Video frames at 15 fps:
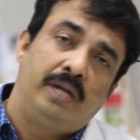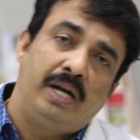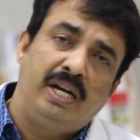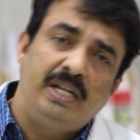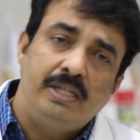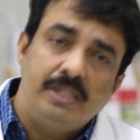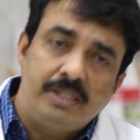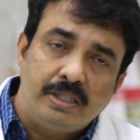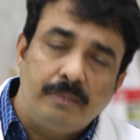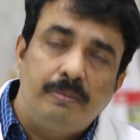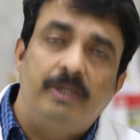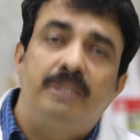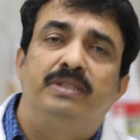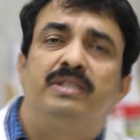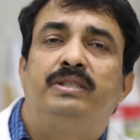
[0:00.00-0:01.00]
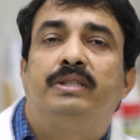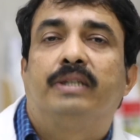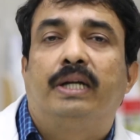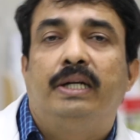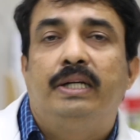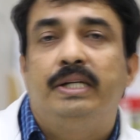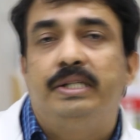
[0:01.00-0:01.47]
and stabilizes the
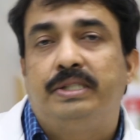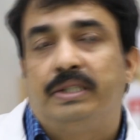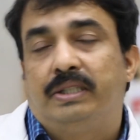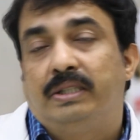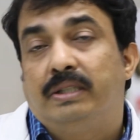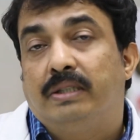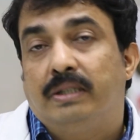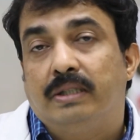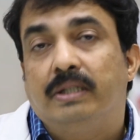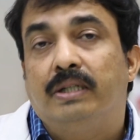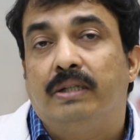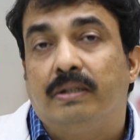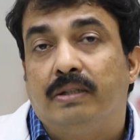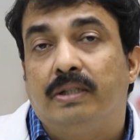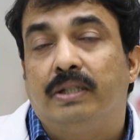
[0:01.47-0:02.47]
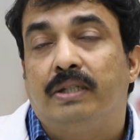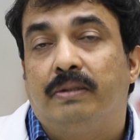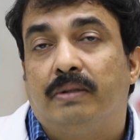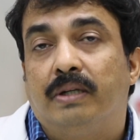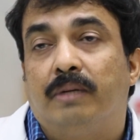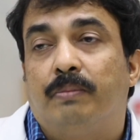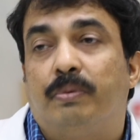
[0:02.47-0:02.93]
condition. It
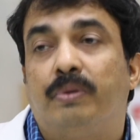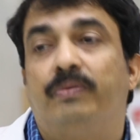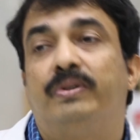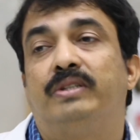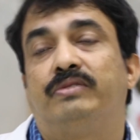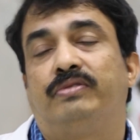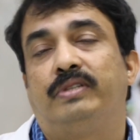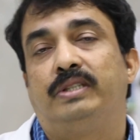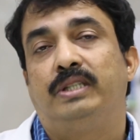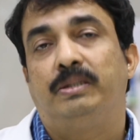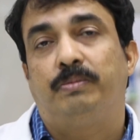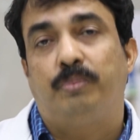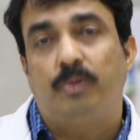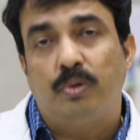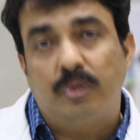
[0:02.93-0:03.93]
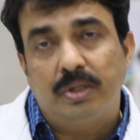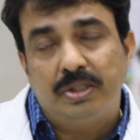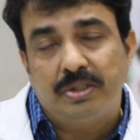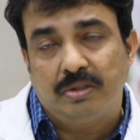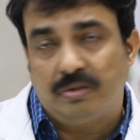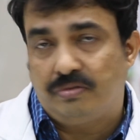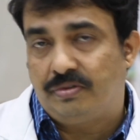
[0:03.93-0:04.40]
prevents further
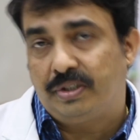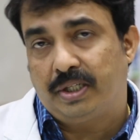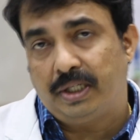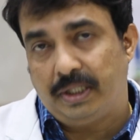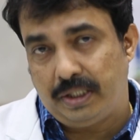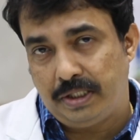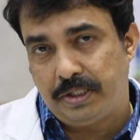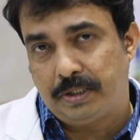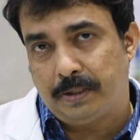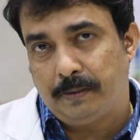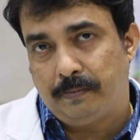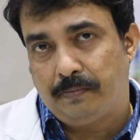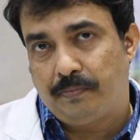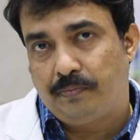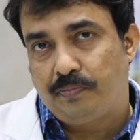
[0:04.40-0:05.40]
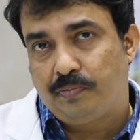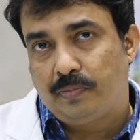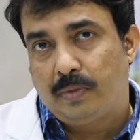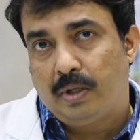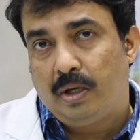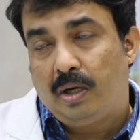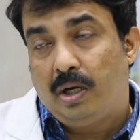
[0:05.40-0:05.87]
progression of the condition.
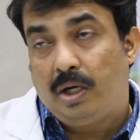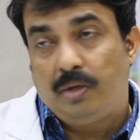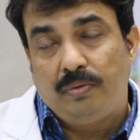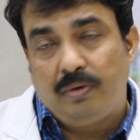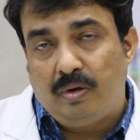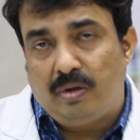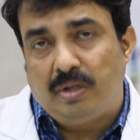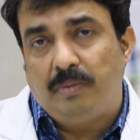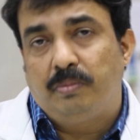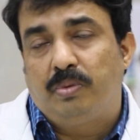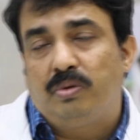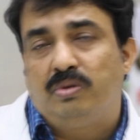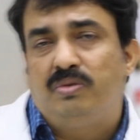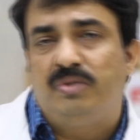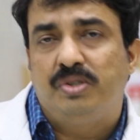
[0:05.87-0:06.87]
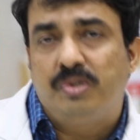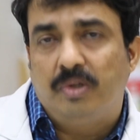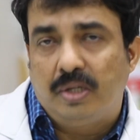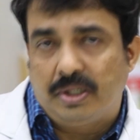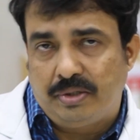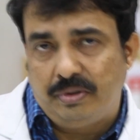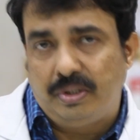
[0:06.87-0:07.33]
It will not improve the
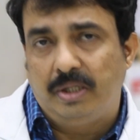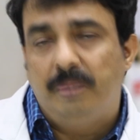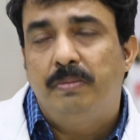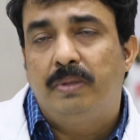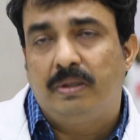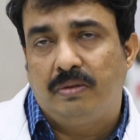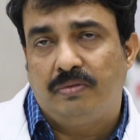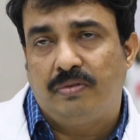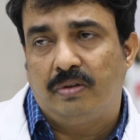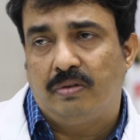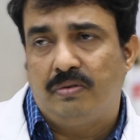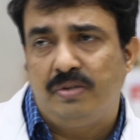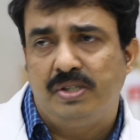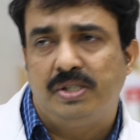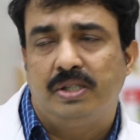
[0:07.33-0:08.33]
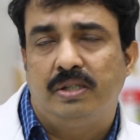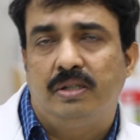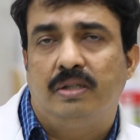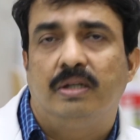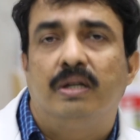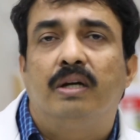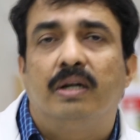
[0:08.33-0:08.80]
visual acuity, but for
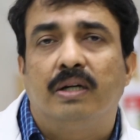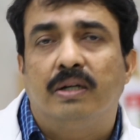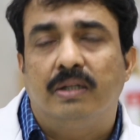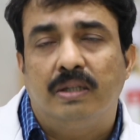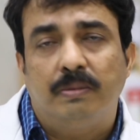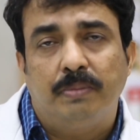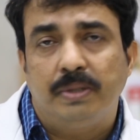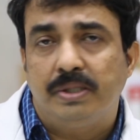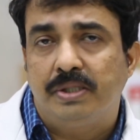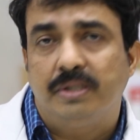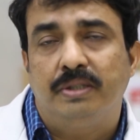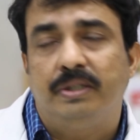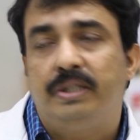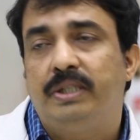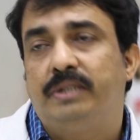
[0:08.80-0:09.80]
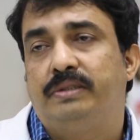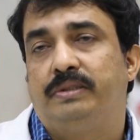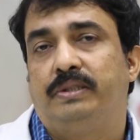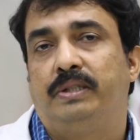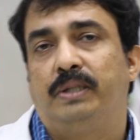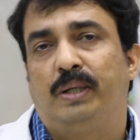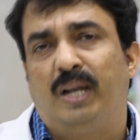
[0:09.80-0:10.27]
vision, the patient
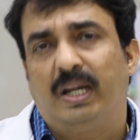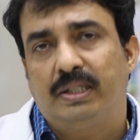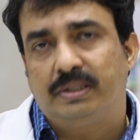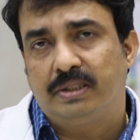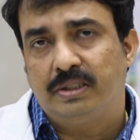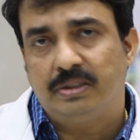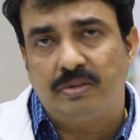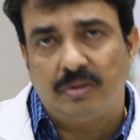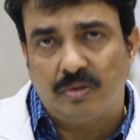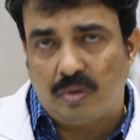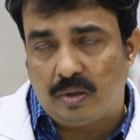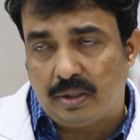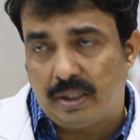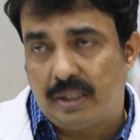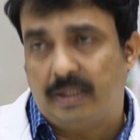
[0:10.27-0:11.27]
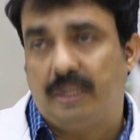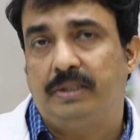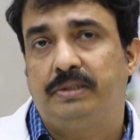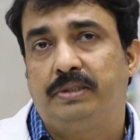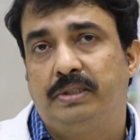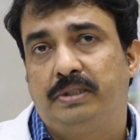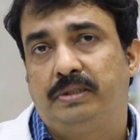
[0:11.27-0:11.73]
needs glasses or contact
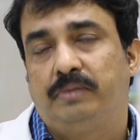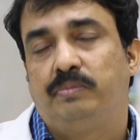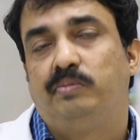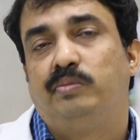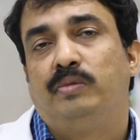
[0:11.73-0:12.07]
lenses.